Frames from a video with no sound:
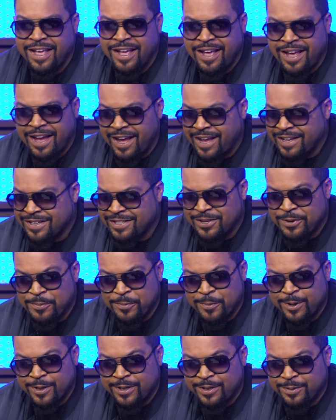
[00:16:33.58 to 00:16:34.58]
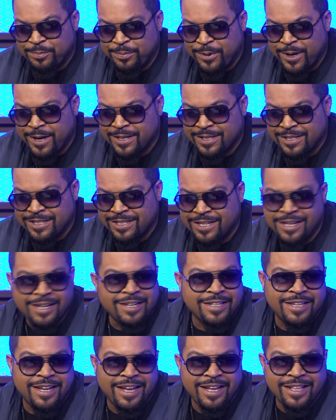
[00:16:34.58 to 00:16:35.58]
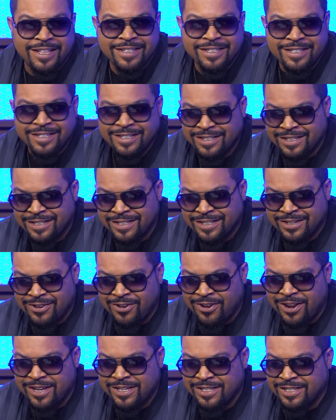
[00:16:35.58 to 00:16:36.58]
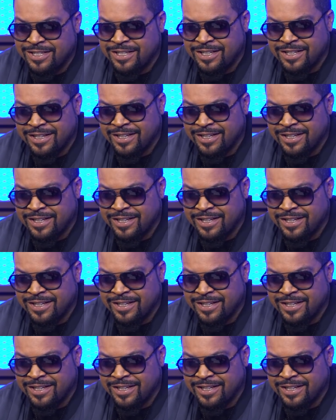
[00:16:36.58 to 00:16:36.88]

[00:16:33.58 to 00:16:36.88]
got so many pairs of Chuck Taylors. It's crazy.